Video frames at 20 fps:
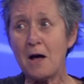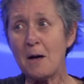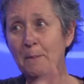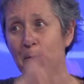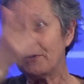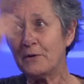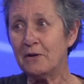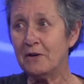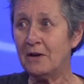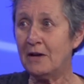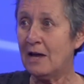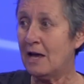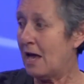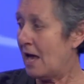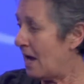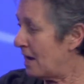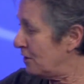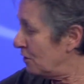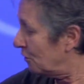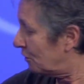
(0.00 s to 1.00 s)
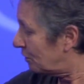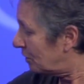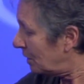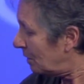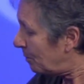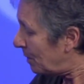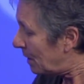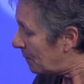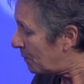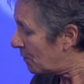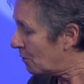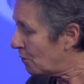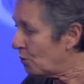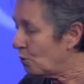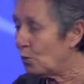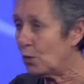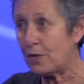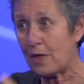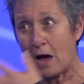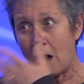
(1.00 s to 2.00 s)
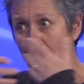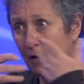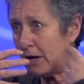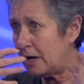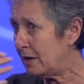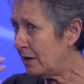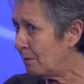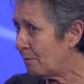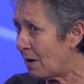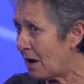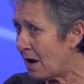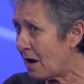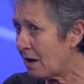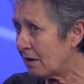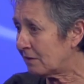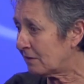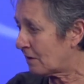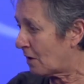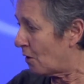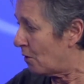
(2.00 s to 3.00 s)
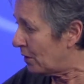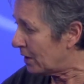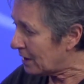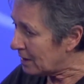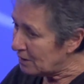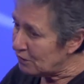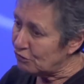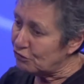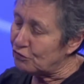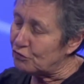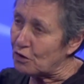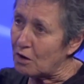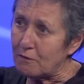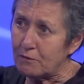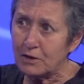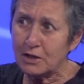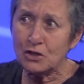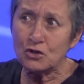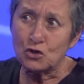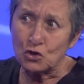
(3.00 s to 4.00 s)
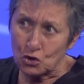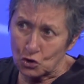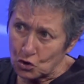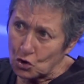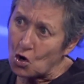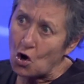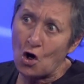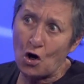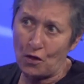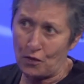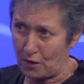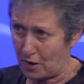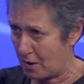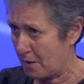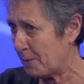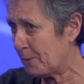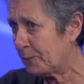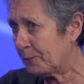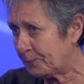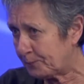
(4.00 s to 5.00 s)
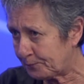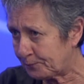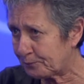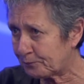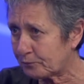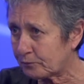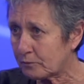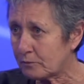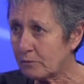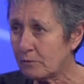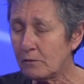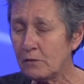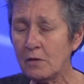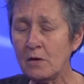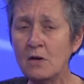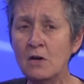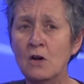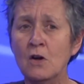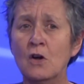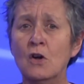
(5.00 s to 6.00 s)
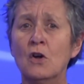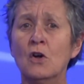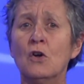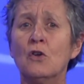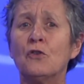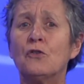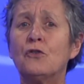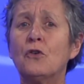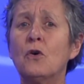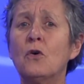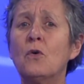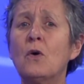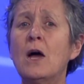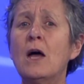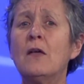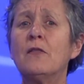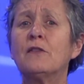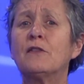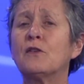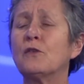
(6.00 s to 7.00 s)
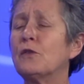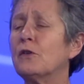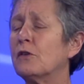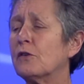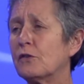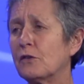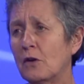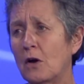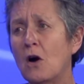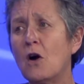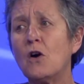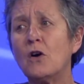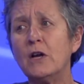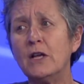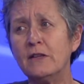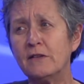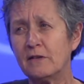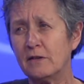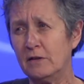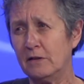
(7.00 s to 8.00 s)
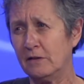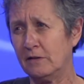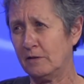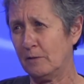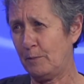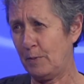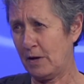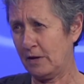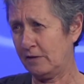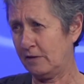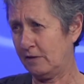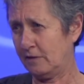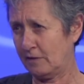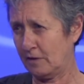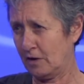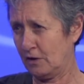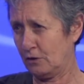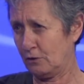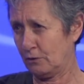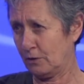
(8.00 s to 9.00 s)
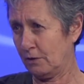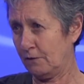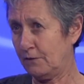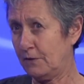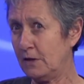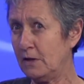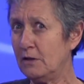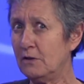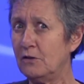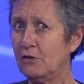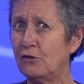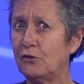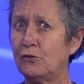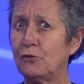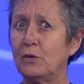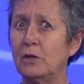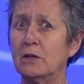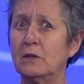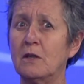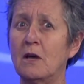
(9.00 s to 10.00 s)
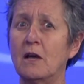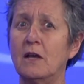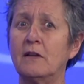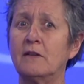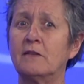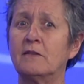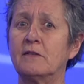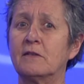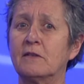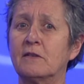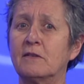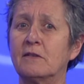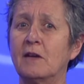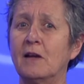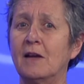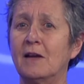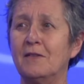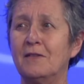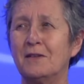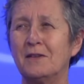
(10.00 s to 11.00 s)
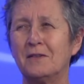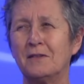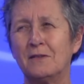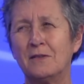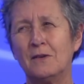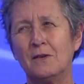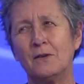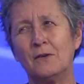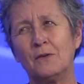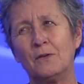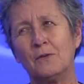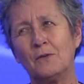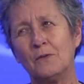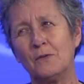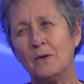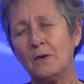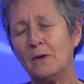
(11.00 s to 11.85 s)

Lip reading: up, and you see people without any mask going in and shoveling dirt on them. So there are incidents of pesticide drift. The industry likes to say that they're